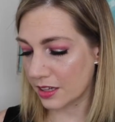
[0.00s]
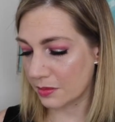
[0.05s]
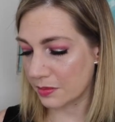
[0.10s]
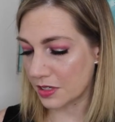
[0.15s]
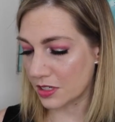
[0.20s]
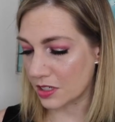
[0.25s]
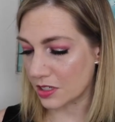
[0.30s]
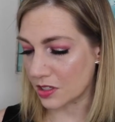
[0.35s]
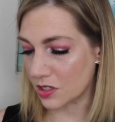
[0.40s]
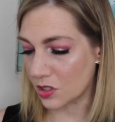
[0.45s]
Let
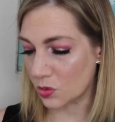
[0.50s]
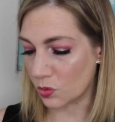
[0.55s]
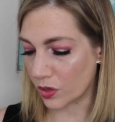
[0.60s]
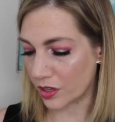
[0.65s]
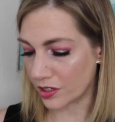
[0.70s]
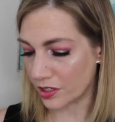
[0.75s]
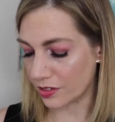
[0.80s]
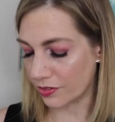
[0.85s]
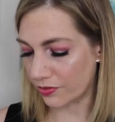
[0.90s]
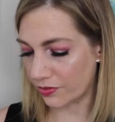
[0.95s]
me just
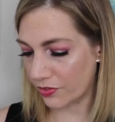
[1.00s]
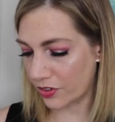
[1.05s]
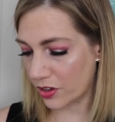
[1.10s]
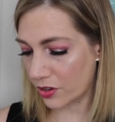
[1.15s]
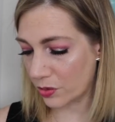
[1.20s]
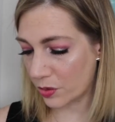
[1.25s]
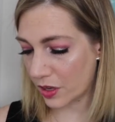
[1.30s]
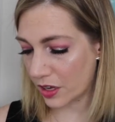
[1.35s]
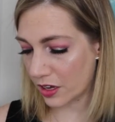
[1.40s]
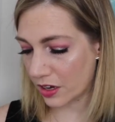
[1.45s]
swatch a
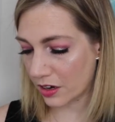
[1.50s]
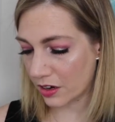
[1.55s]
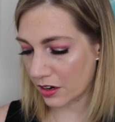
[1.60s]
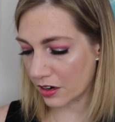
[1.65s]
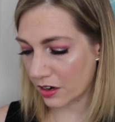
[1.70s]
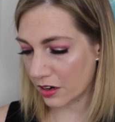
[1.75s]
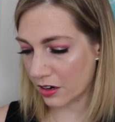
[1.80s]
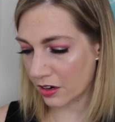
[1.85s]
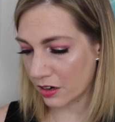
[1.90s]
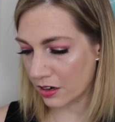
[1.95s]
few
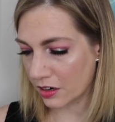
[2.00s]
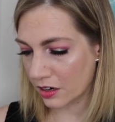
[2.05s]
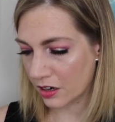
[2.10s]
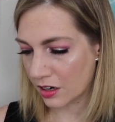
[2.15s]
here.